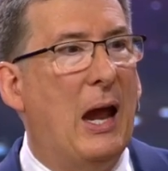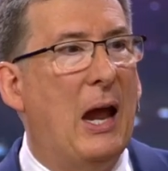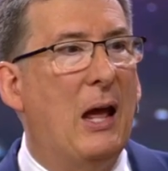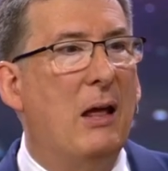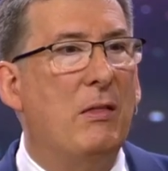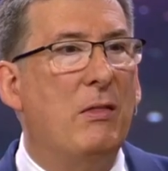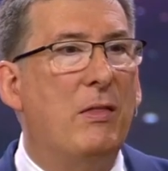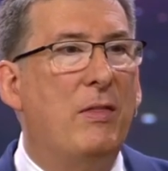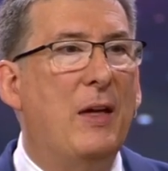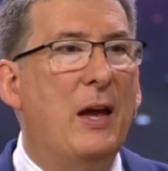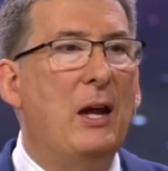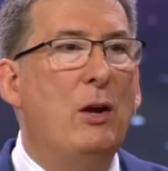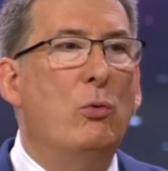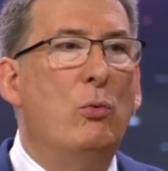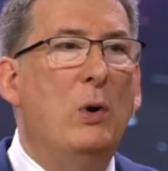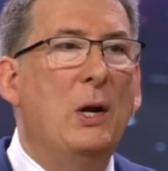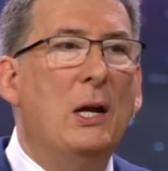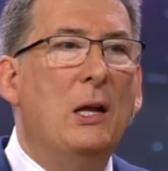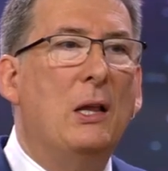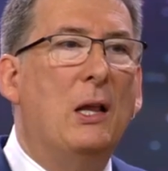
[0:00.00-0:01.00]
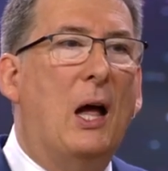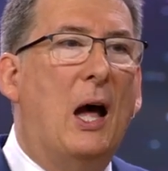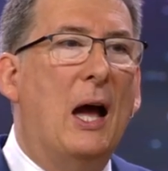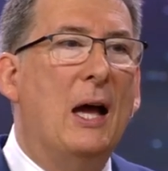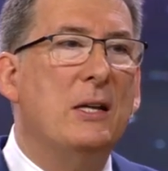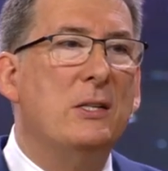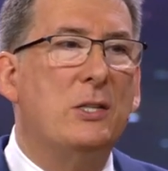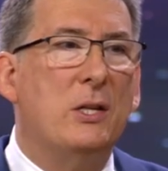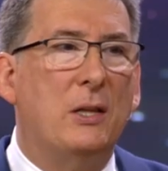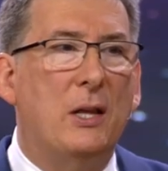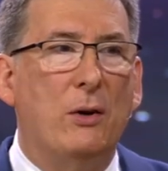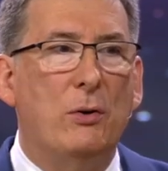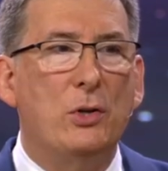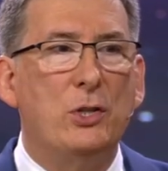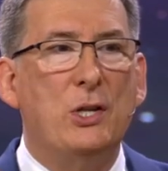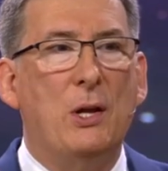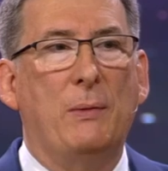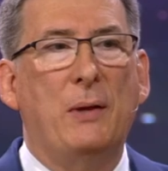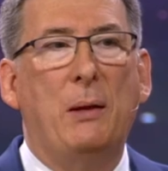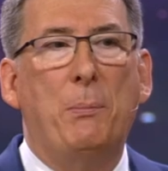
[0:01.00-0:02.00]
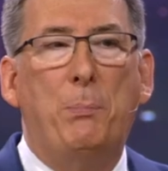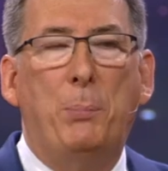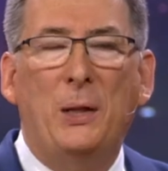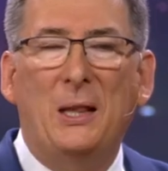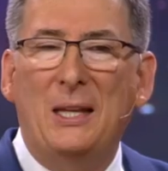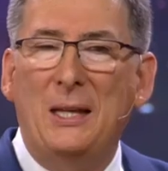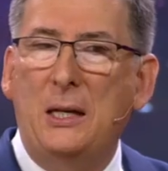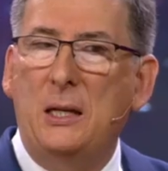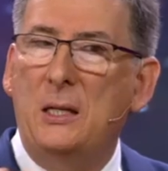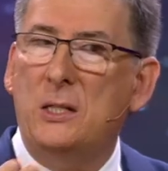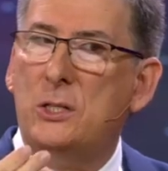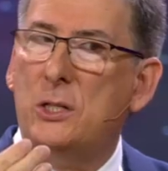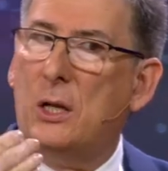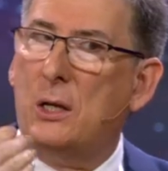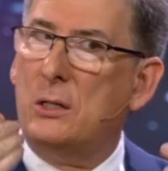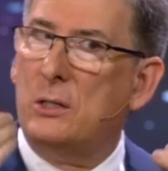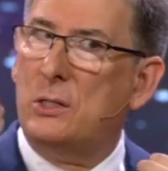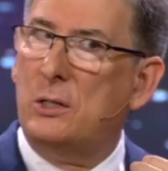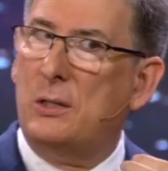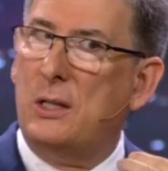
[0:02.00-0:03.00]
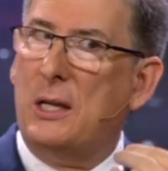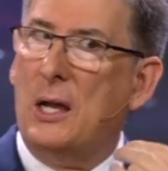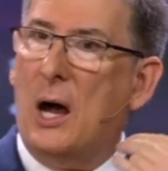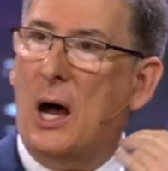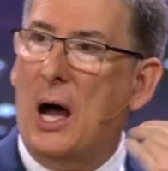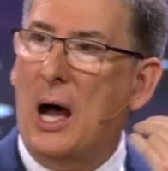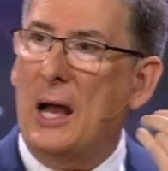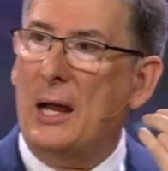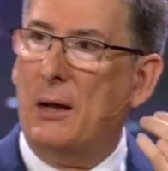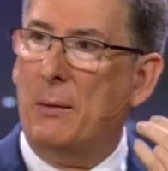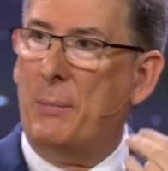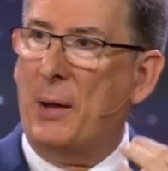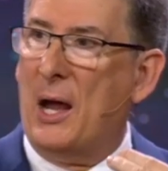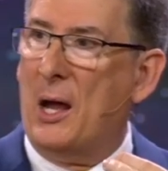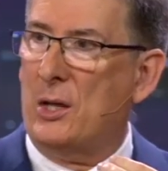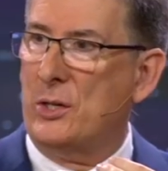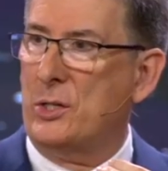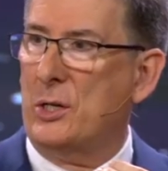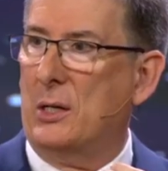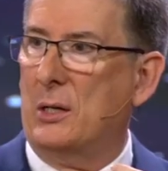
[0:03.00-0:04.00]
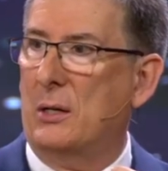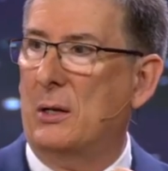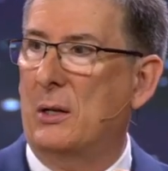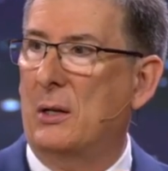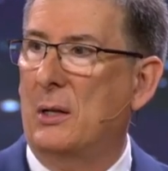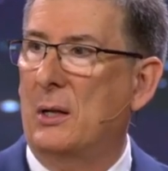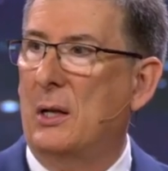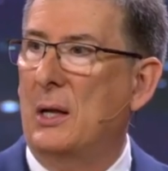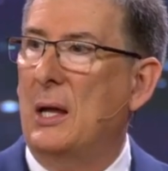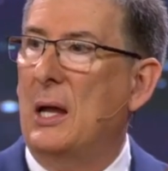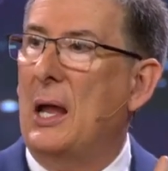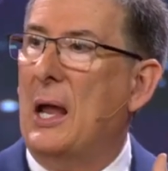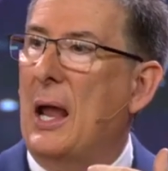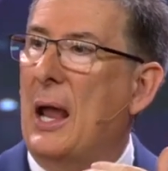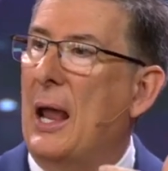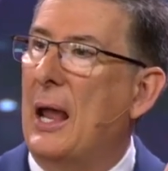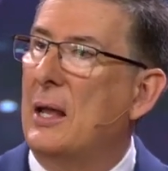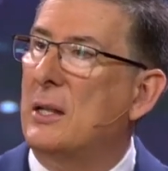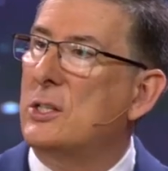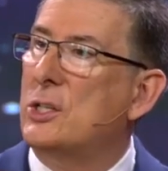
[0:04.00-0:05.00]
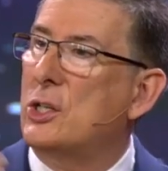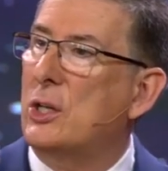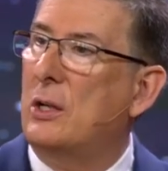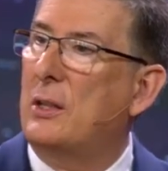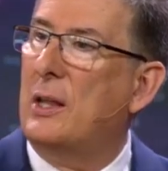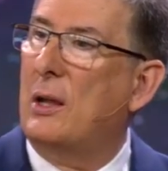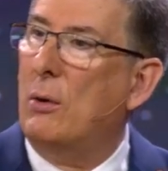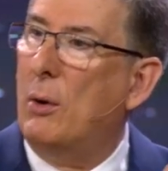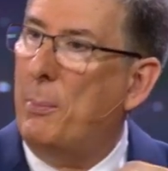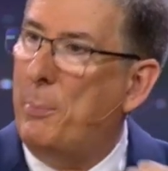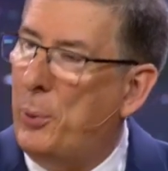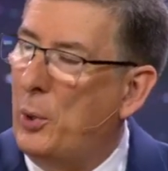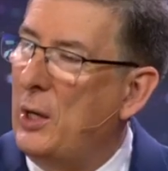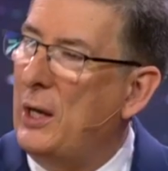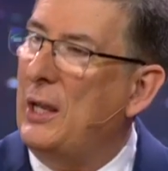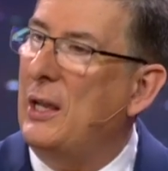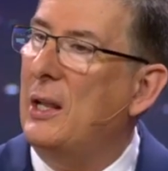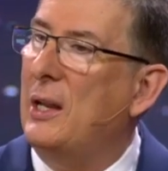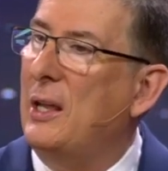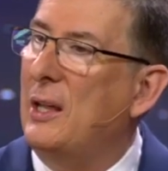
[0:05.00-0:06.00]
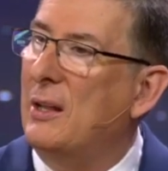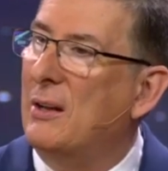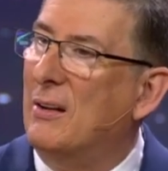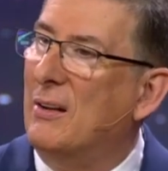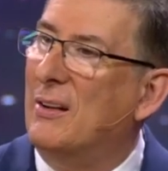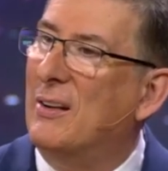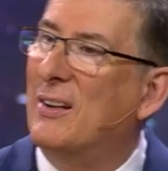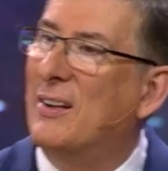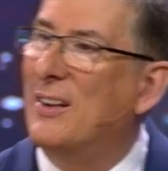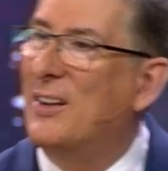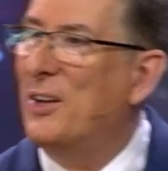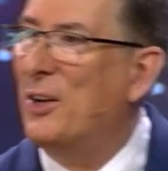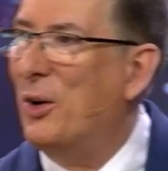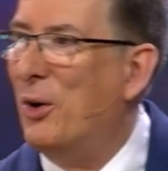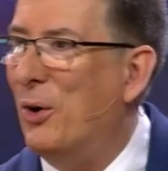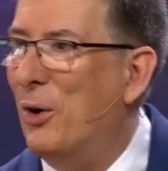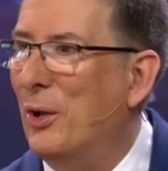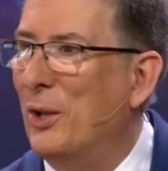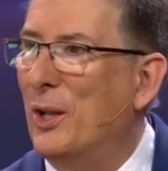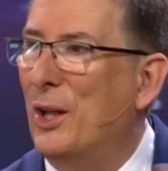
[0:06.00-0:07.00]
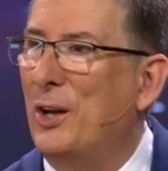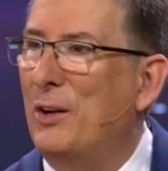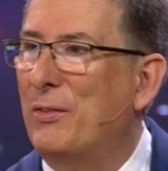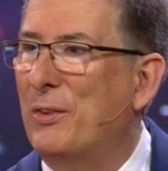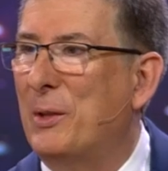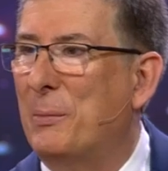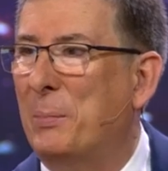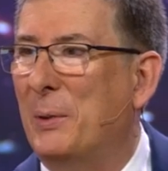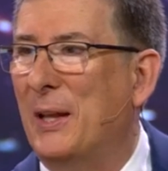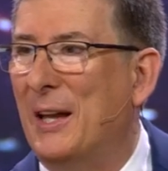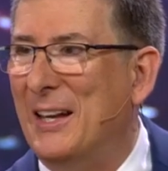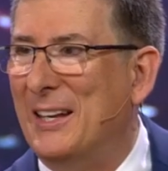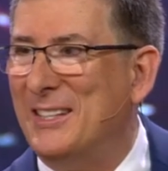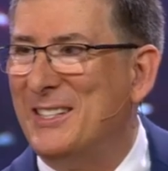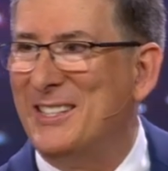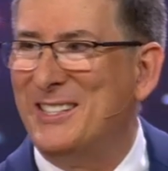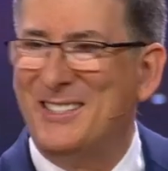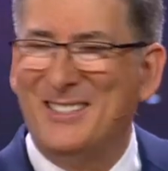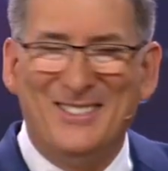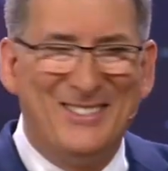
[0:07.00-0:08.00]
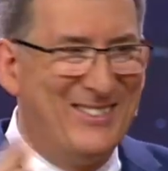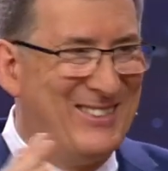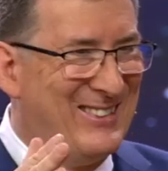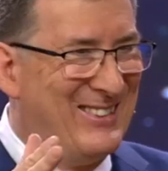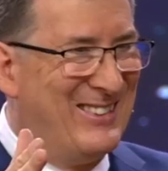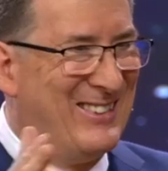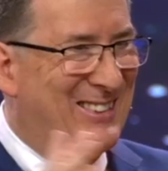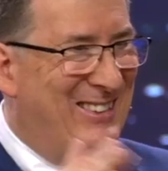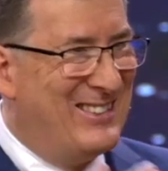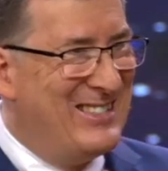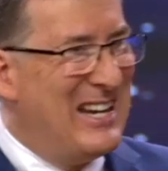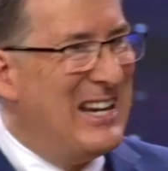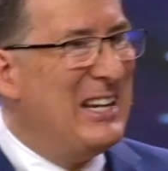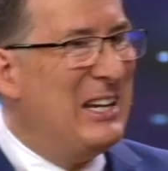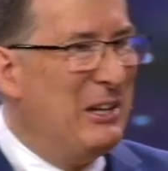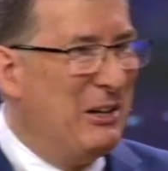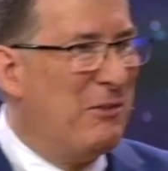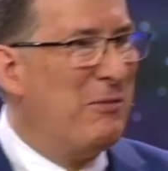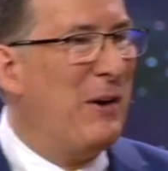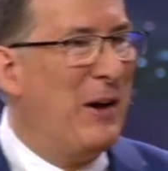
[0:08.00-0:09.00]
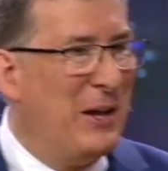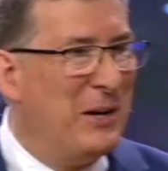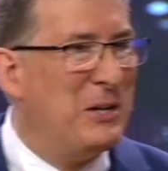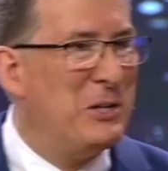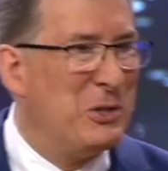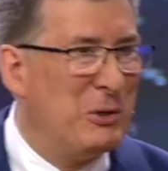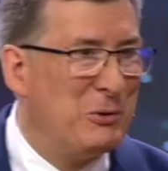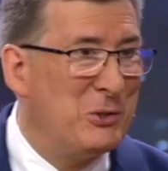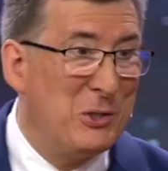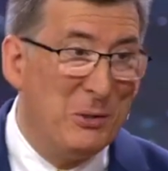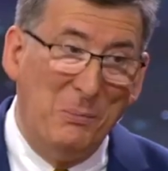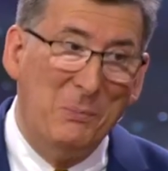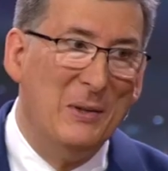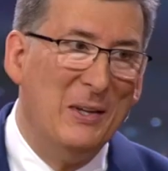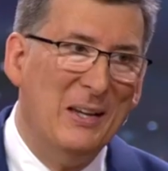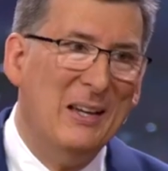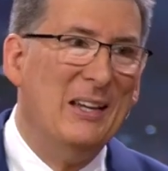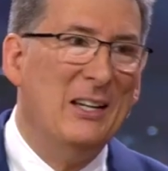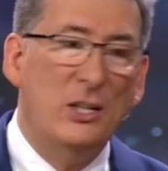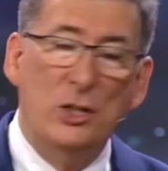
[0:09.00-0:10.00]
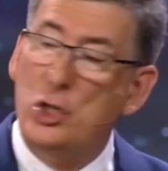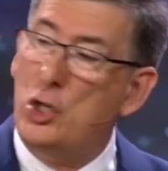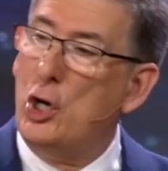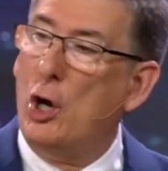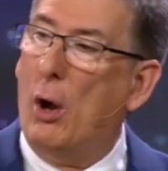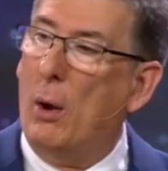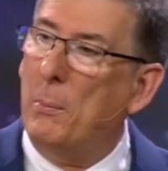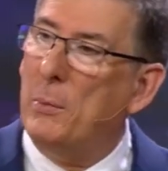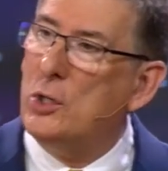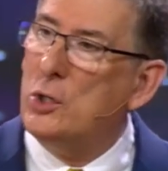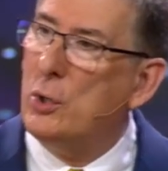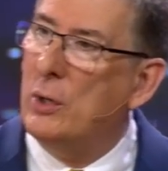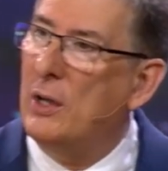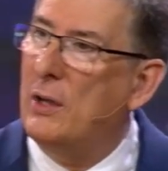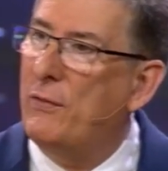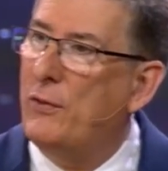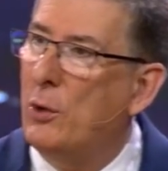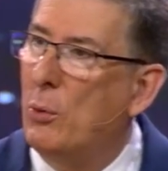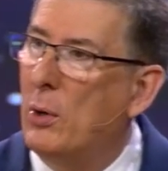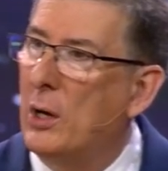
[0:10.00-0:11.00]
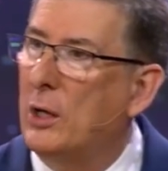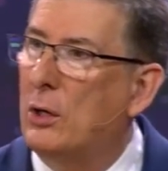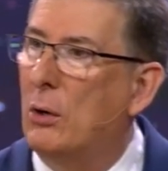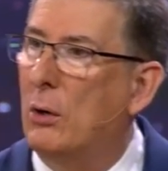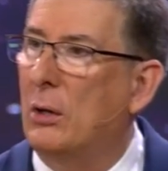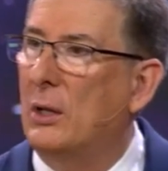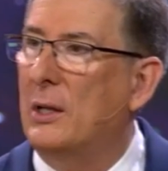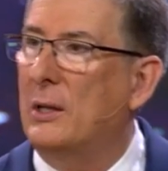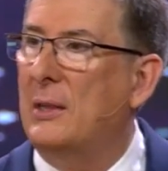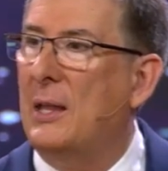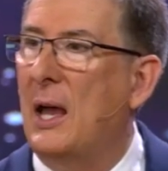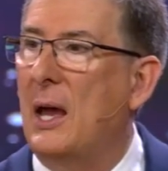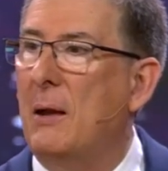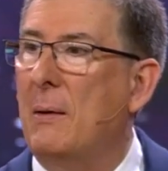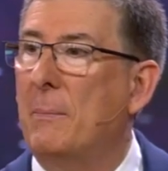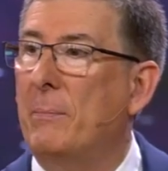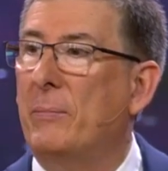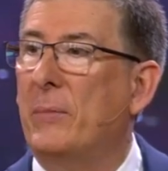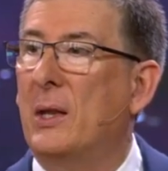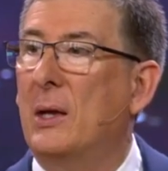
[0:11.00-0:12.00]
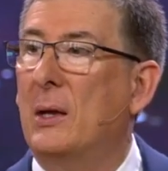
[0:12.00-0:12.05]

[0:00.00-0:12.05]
and they realized that there was something pleasing to the eye about it. And so they were putting it in all over the place, taking advantage of some geometry, if you want to call it that,